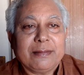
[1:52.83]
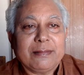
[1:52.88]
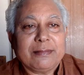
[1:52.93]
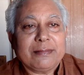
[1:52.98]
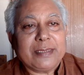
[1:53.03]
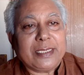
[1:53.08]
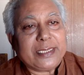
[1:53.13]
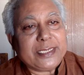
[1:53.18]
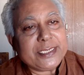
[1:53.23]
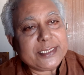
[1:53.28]

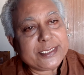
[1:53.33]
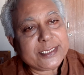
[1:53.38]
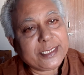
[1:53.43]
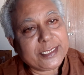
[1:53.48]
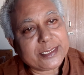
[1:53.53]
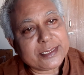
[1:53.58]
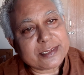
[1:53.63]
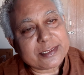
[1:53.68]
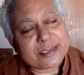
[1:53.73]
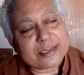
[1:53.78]
that is
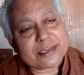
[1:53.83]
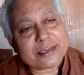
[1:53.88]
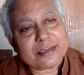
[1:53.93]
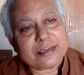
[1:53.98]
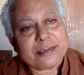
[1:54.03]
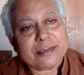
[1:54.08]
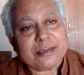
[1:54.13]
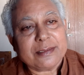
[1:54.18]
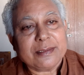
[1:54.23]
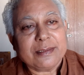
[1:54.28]
S,
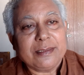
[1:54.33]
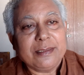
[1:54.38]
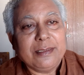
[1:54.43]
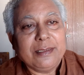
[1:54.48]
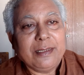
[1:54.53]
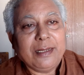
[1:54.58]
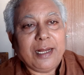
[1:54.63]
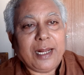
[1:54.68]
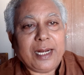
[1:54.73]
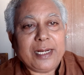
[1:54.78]

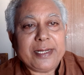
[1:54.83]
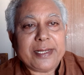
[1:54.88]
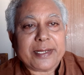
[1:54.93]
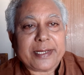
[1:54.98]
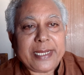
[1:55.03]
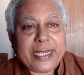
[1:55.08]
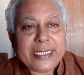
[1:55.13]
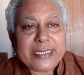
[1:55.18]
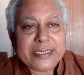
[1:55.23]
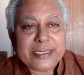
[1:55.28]
and
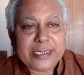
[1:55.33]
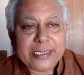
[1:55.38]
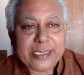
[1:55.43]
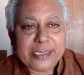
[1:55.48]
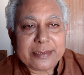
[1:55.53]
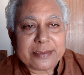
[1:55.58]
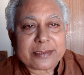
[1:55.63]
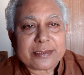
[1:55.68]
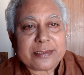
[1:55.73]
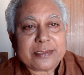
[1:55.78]
range
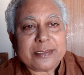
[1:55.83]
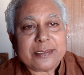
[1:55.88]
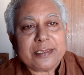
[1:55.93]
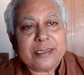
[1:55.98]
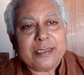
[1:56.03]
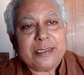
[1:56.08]
is